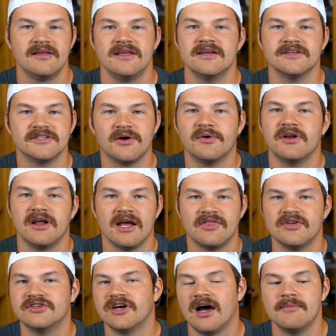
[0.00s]
He is going to get
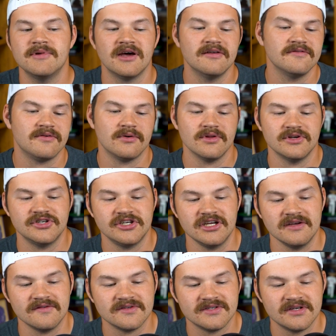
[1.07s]
the job done for the
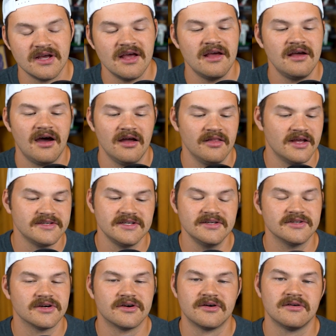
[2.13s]
Chiefs. Unless
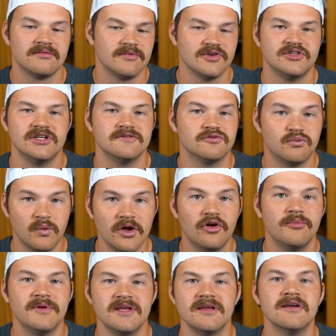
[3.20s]
he's hurt, the Chiefs
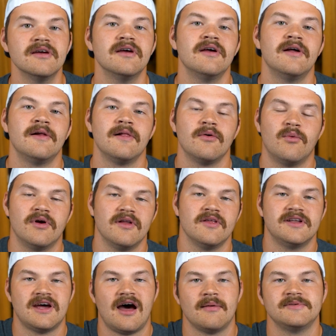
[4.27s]
will be one of
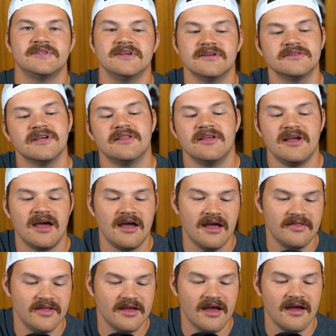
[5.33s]
the top seeds in the
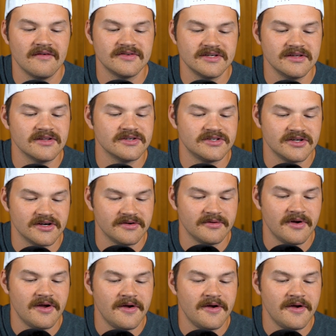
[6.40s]
AFC this year.